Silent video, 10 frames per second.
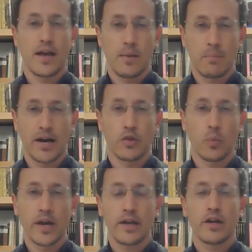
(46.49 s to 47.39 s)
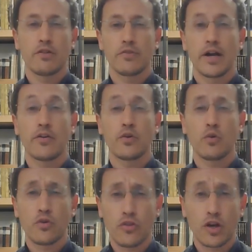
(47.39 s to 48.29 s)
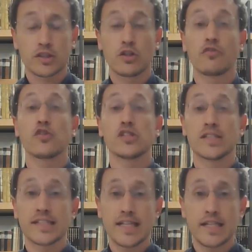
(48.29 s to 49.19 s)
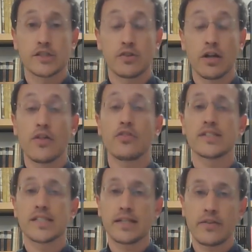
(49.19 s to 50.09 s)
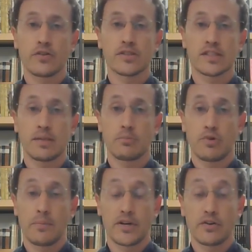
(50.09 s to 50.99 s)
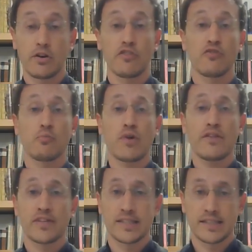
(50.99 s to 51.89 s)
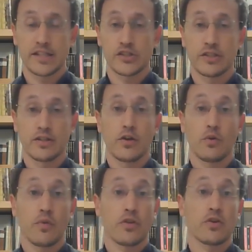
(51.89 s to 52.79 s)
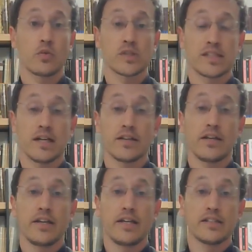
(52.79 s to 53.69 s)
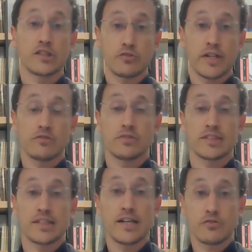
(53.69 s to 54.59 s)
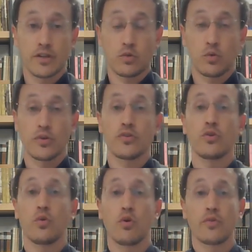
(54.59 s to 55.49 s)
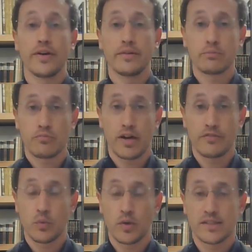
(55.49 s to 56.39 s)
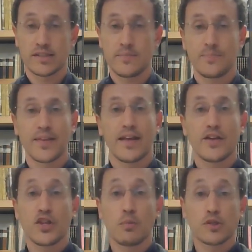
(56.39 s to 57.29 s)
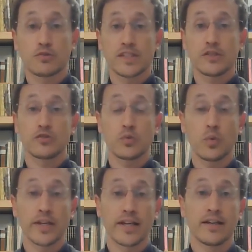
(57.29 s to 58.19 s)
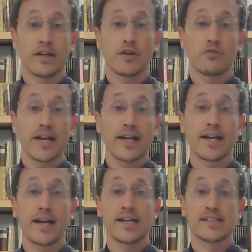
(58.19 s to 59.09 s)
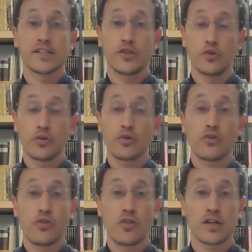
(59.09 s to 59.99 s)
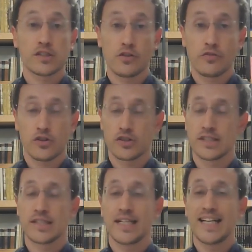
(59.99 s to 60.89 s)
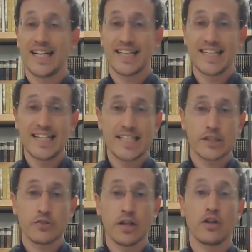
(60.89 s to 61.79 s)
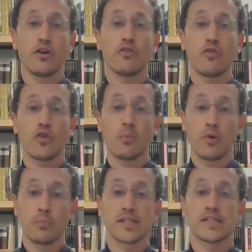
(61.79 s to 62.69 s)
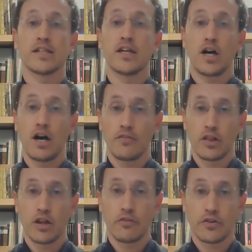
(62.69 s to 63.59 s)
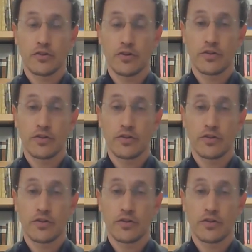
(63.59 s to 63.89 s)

By the way, regarding Orthodox conversions in Israel, there is another subparameter of privatization, whether it was held in a state-run court or in private ones. The most recent ruling recognized non-Orthodox conversions held in Israel for the purpose of the law of return.